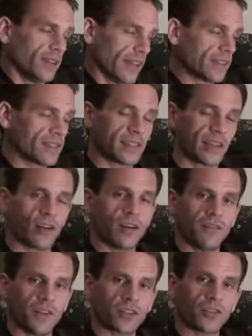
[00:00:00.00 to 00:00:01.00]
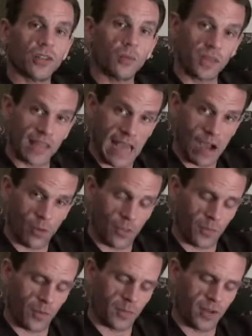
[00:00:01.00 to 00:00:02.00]
necessary, eventually, without
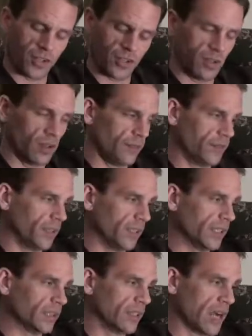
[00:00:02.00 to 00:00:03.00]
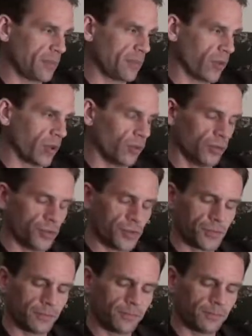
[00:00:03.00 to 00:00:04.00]
the permission of the legal copyright
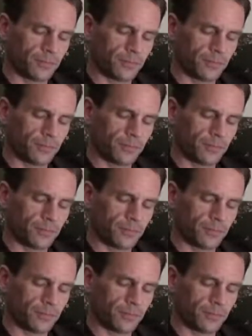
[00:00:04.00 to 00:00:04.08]
holders,